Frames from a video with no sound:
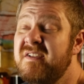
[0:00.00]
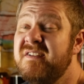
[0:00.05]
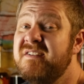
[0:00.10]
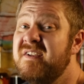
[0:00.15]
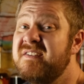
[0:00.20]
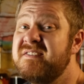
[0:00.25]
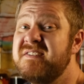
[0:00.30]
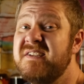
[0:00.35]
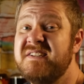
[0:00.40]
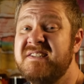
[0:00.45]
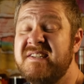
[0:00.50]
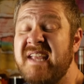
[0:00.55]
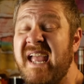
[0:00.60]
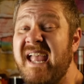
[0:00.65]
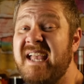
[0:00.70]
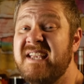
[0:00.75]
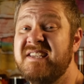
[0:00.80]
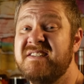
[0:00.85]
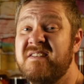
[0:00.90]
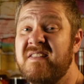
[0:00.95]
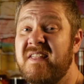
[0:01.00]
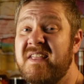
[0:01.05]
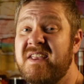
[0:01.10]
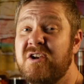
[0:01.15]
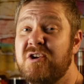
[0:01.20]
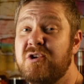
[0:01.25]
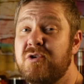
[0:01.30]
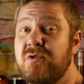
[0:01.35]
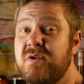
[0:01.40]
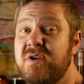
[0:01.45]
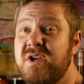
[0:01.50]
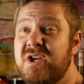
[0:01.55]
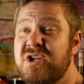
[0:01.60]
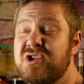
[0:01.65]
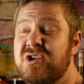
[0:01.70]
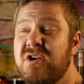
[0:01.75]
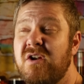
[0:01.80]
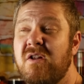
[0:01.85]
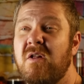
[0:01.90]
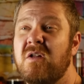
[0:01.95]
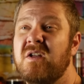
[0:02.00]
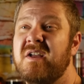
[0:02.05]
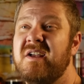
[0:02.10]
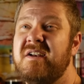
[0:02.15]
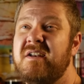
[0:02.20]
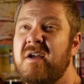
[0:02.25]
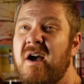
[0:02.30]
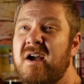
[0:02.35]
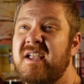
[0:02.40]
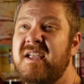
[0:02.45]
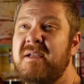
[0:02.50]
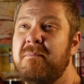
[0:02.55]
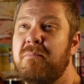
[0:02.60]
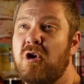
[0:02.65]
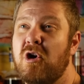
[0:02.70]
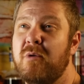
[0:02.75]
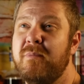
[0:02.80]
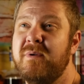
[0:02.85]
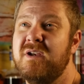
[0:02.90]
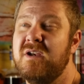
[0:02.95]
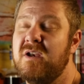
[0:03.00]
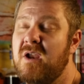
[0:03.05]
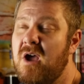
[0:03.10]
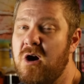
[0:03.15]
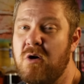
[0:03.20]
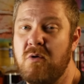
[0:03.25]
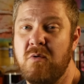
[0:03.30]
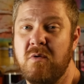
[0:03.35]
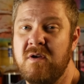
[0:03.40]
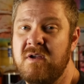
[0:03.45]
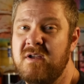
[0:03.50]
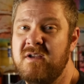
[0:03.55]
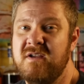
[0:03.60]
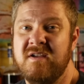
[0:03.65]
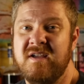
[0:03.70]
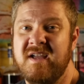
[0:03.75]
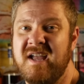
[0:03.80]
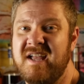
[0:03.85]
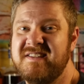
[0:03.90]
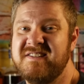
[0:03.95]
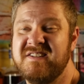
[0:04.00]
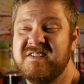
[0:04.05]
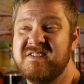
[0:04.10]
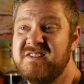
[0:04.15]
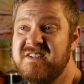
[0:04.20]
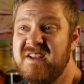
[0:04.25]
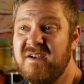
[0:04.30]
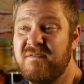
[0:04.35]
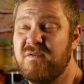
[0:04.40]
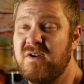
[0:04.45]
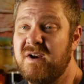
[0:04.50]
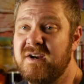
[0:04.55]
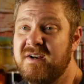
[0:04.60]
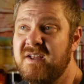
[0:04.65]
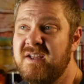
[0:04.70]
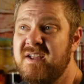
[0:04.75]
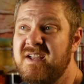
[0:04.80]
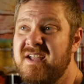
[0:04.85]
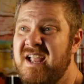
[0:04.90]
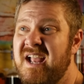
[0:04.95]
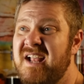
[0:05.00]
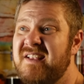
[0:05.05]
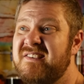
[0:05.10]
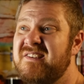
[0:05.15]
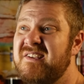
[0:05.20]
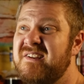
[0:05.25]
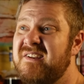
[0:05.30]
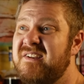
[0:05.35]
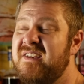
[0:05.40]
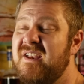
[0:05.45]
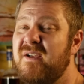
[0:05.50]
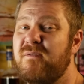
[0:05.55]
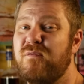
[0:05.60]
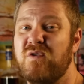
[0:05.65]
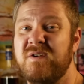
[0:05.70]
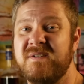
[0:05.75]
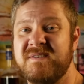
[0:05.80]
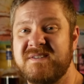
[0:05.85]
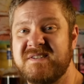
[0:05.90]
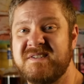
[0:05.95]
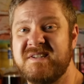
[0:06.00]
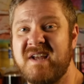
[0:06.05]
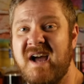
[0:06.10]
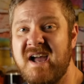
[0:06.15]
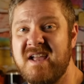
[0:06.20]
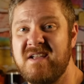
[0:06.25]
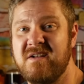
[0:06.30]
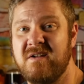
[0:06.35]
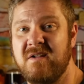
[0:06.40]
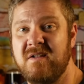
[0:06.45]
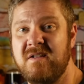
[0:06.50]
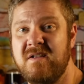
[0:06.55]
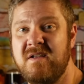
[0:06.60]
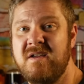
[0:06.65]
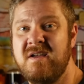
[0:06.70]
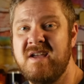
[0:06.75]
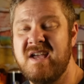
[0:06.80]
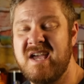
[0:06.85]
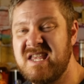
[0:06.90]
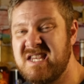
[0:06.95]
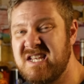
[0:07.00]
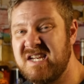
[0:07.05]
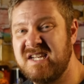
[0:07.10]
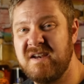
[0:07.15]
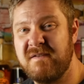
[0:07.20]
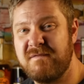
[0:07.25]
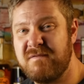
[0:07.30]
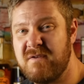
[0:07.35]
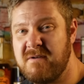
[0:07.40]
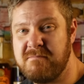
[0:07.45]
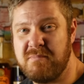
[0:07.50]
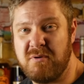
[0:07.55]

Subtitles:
Does it taste like your traditional Kentucky bourbon? No. It's just different. It's a different style and a different